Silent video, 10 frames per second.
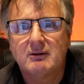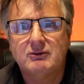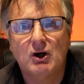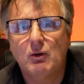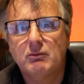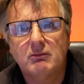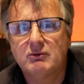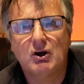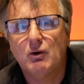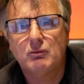don't
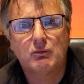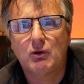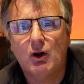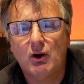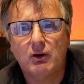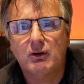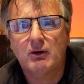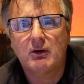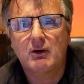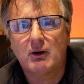
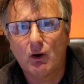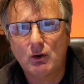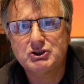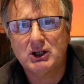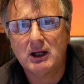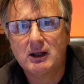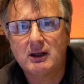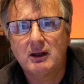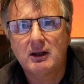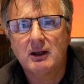run
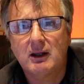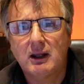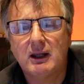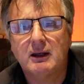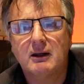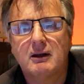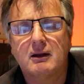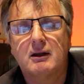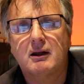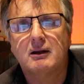Logic in
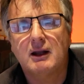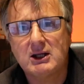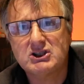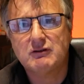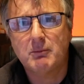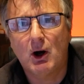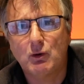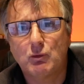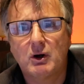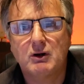native
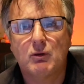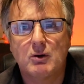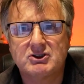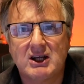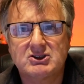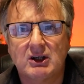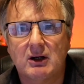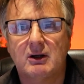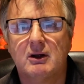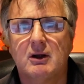mode, run it Rosetta,